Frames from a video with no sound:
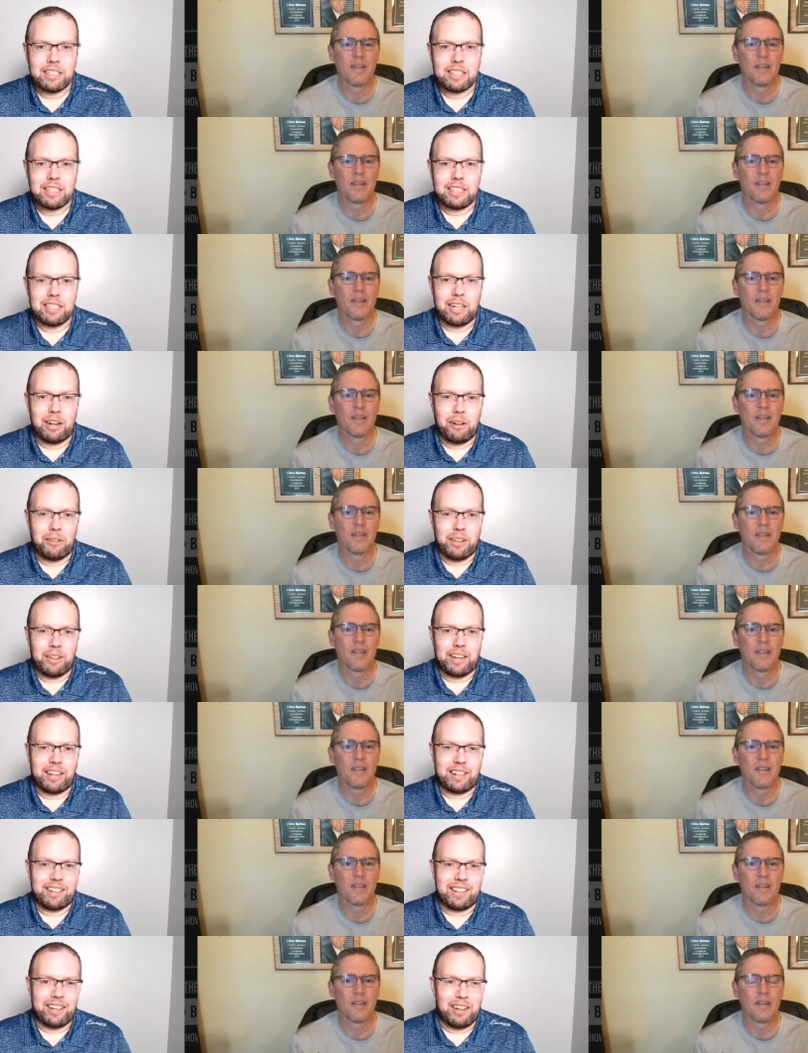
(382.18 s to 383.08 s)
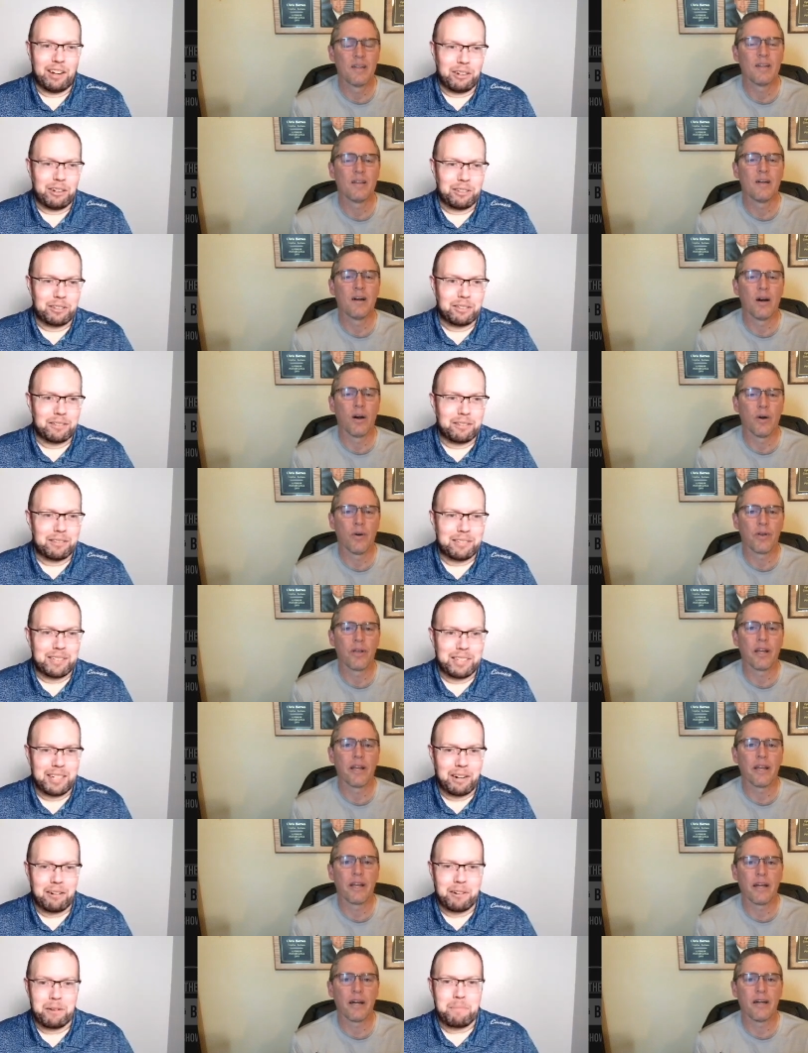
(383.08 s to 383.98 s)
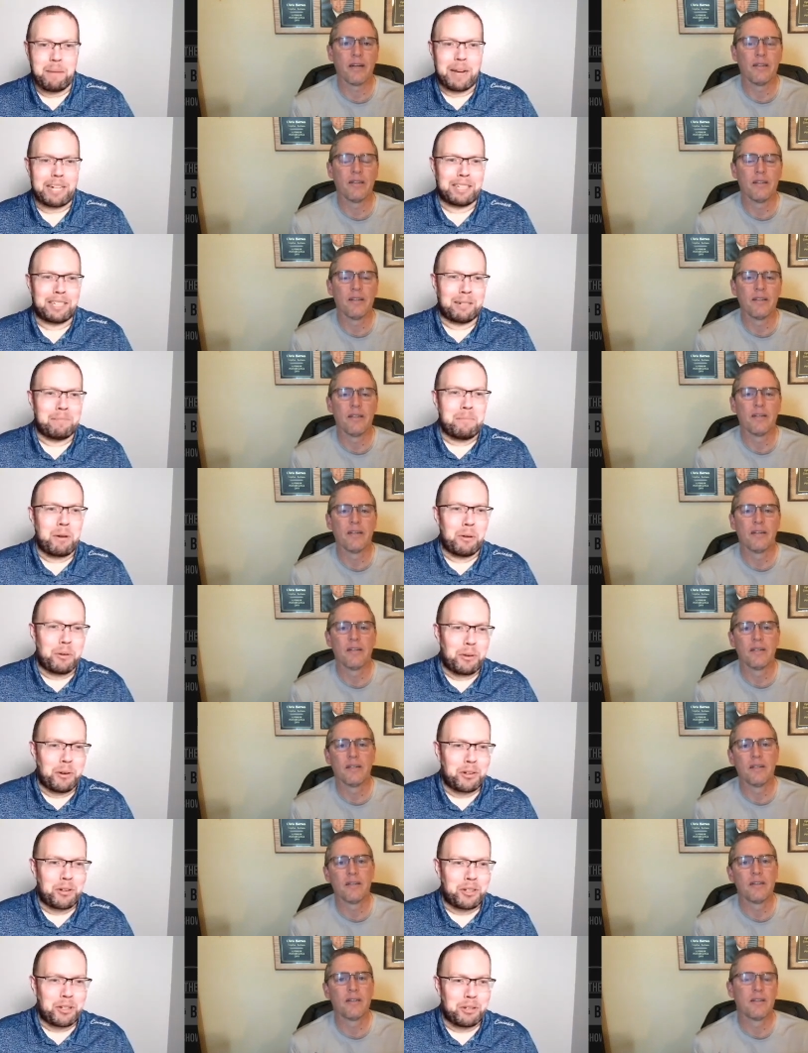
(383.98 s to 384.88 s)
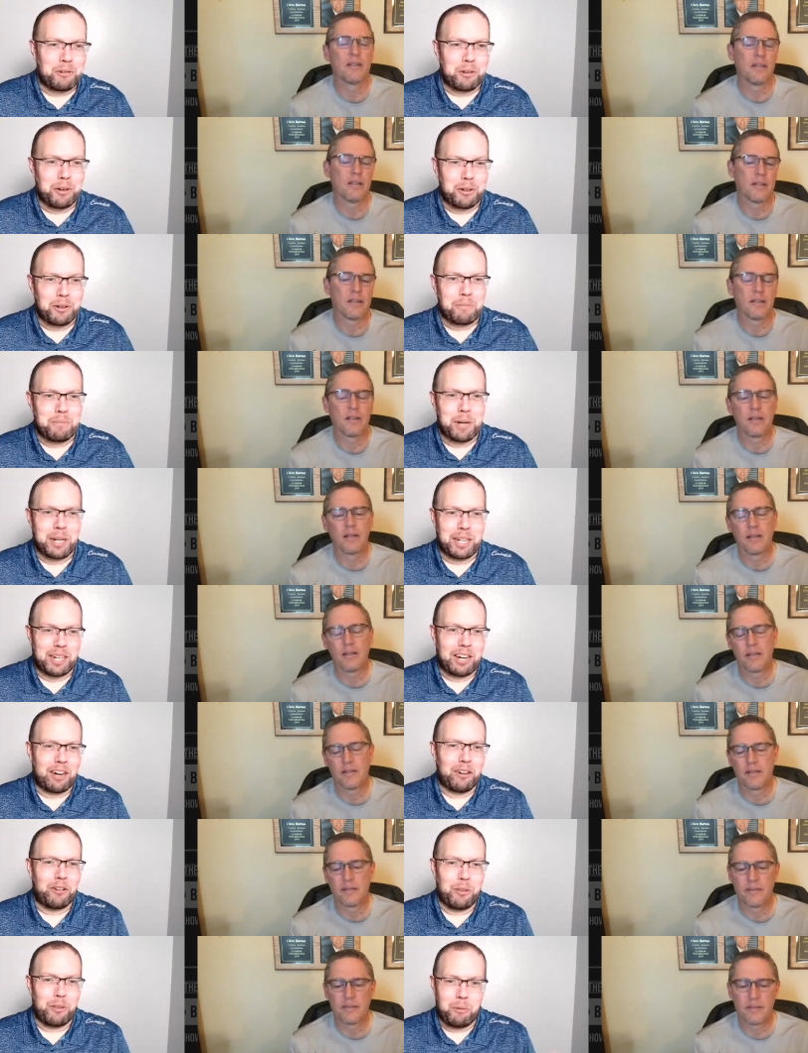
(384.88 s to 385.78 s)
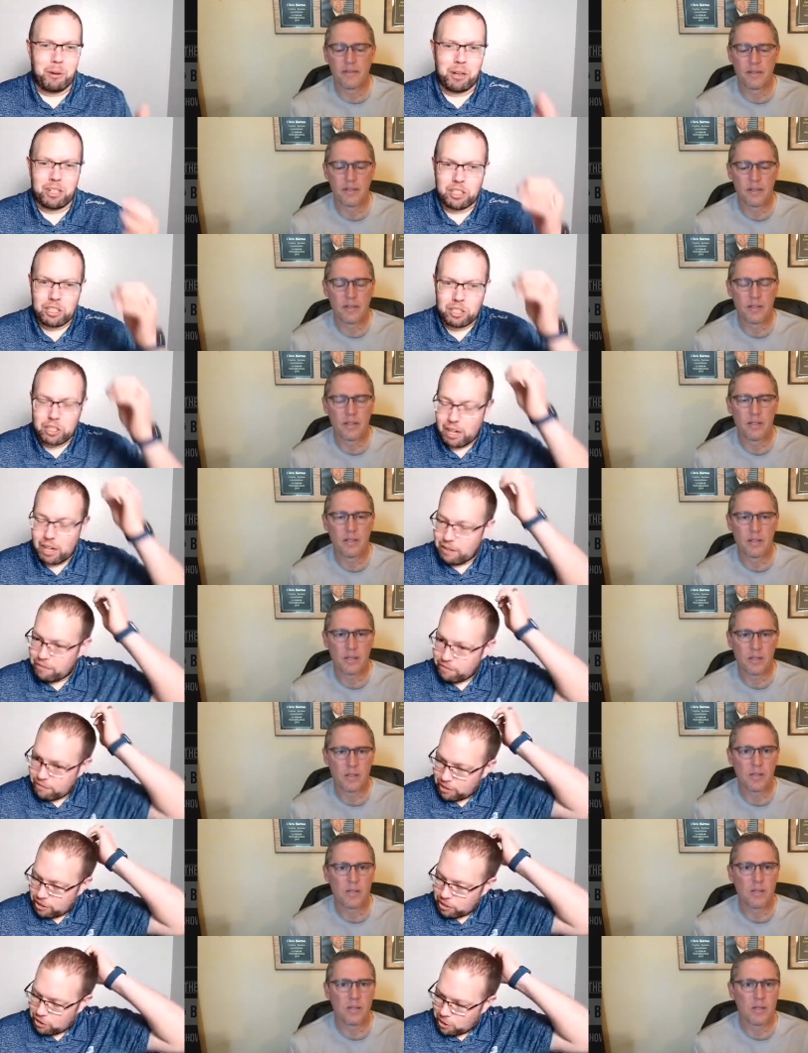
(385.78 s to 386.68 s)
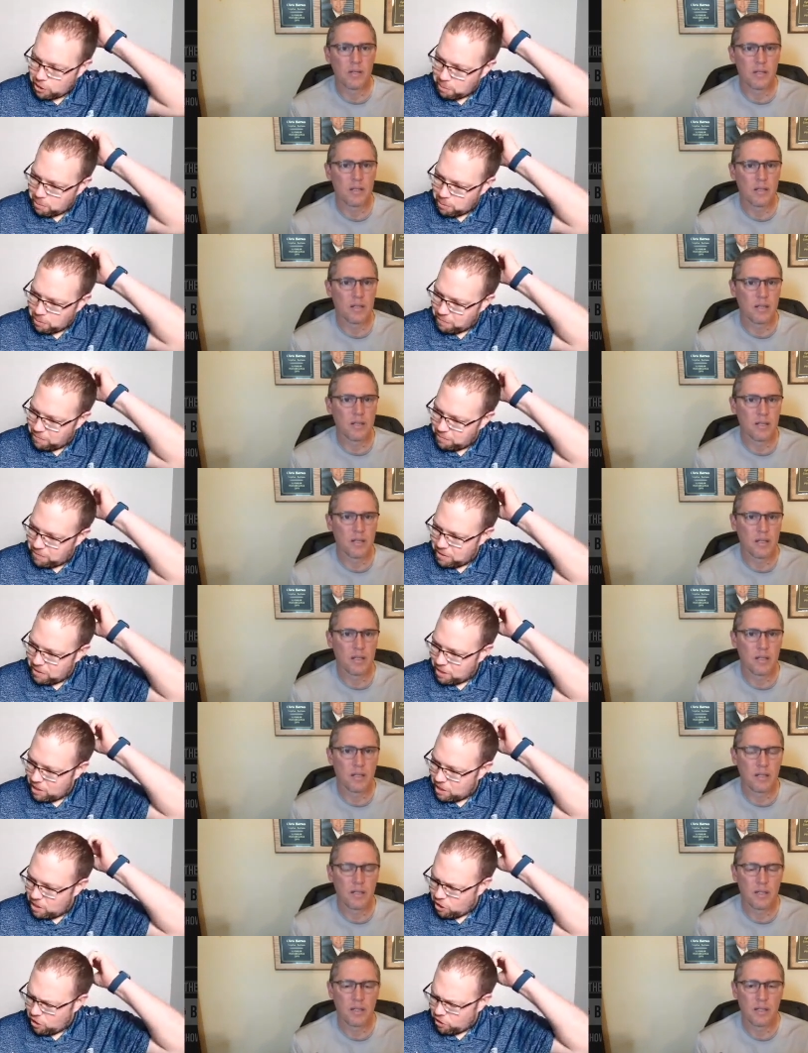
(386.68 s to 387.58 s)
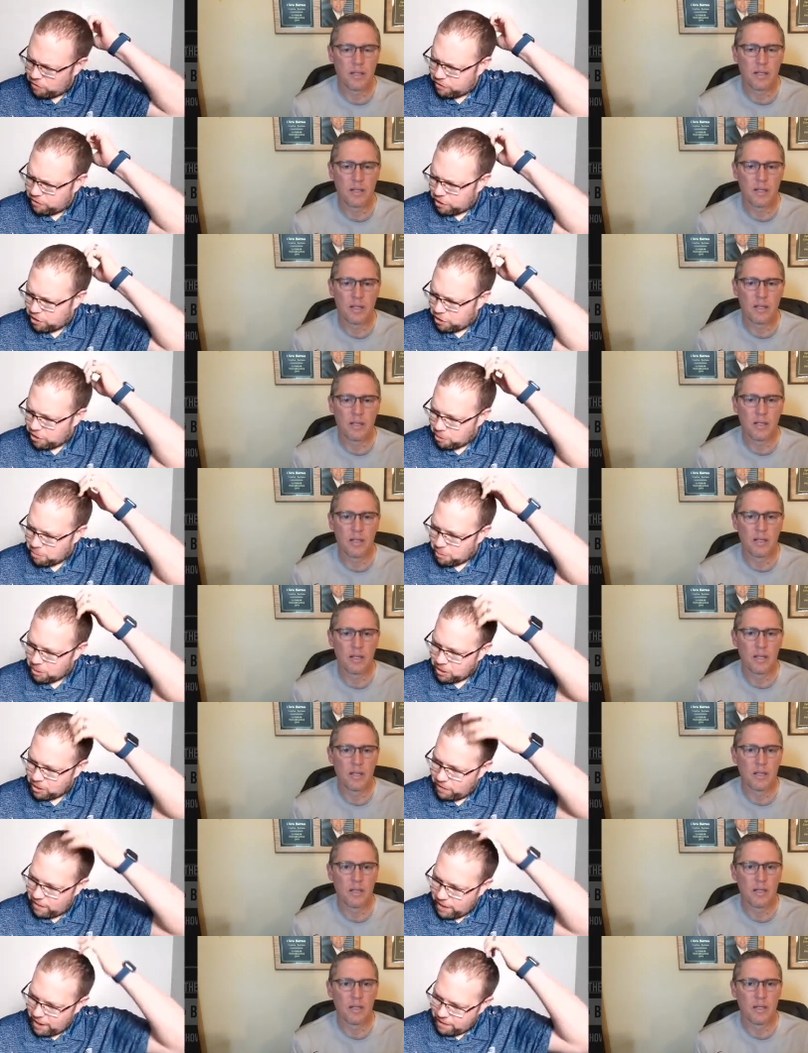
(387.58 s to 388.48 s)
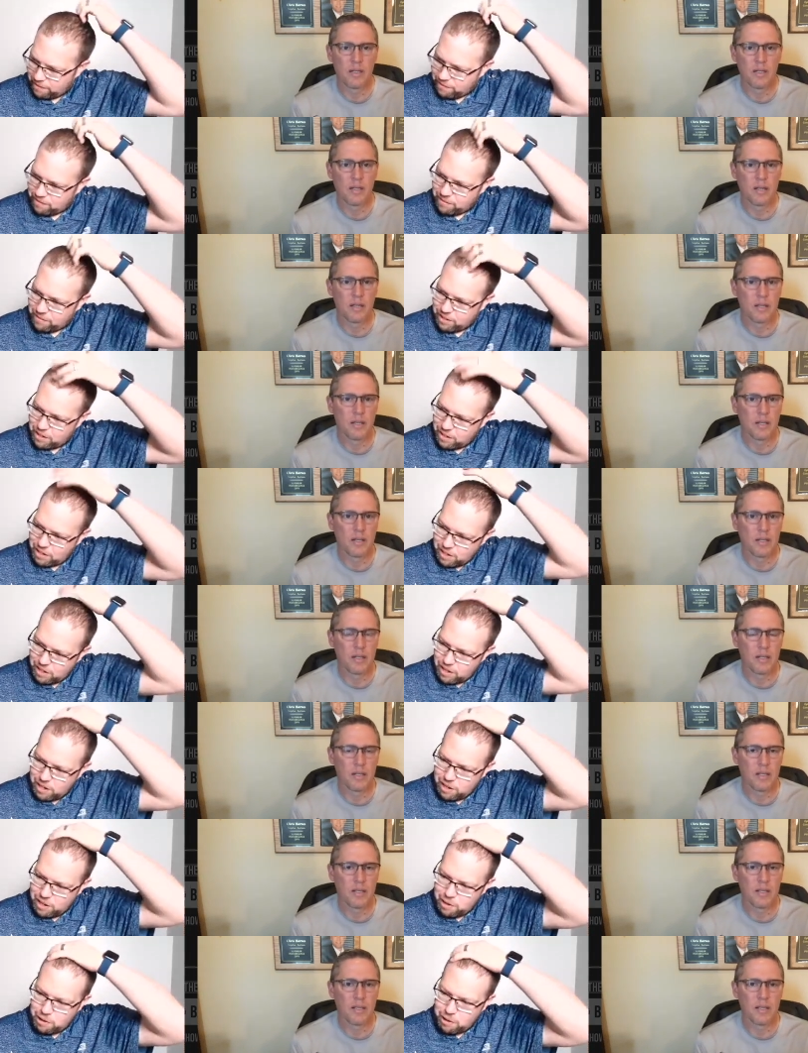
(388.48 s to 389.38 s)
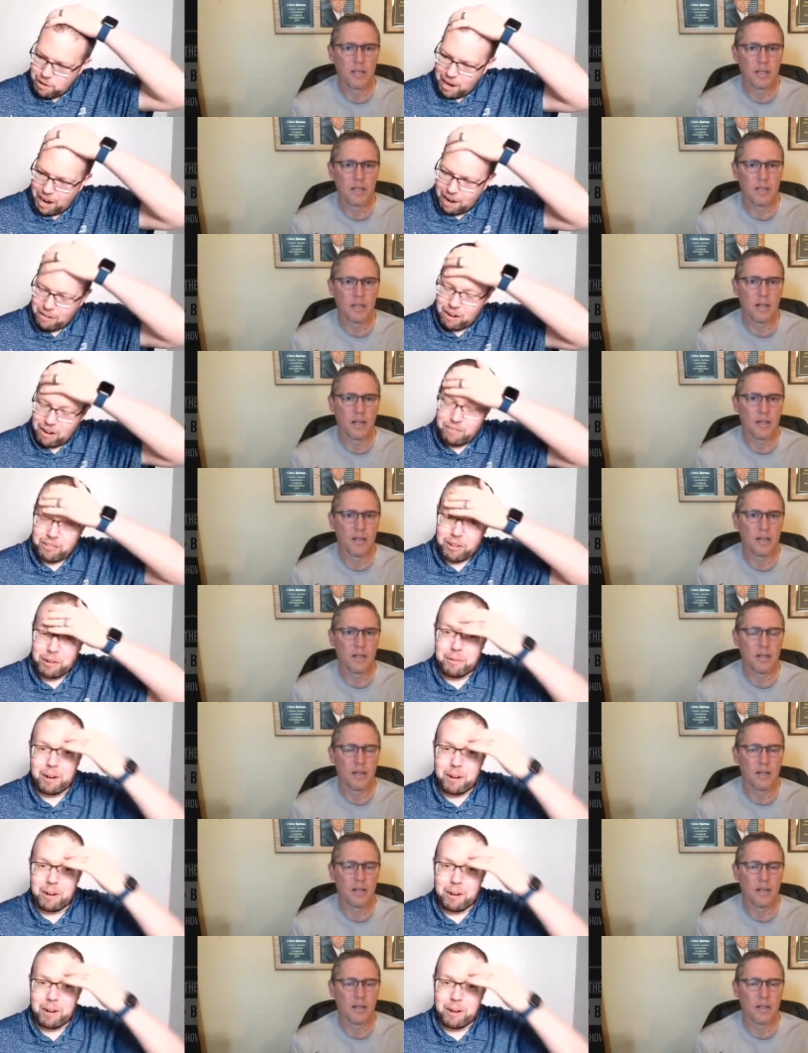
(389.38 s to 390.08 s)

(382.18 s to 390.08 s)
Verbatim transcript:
Speaker 1: You know the the old oh yeah, yeah. basically bowled Dutch 200, but he caught the one strike for a triple or for a double, and then however yeah. it